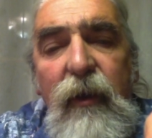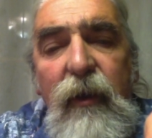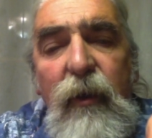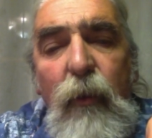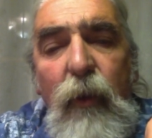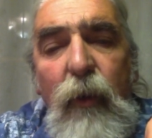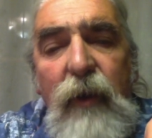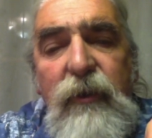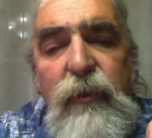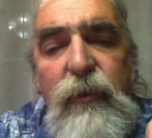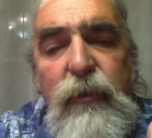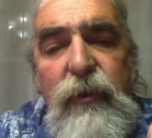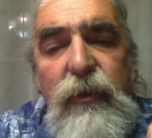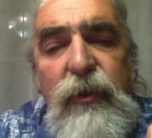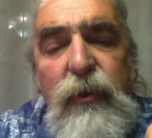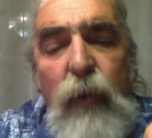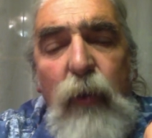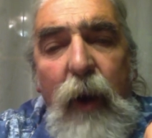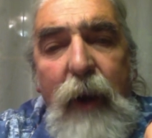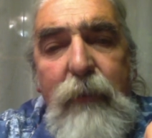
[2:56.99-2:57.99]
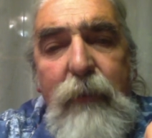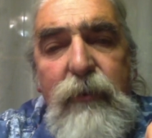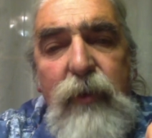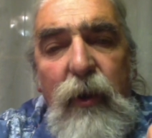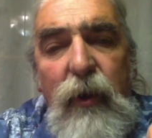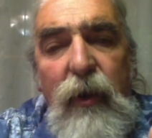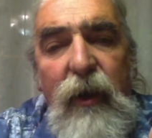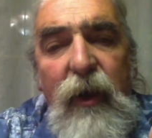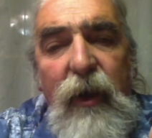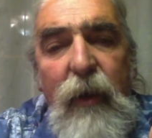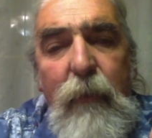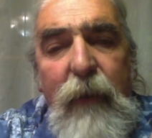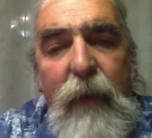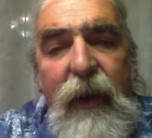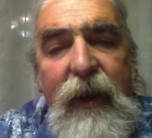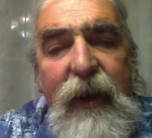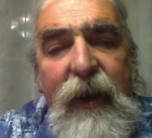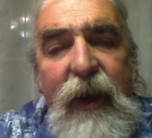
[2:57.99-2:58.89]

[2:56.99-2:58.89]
The ones with stripes are a little bit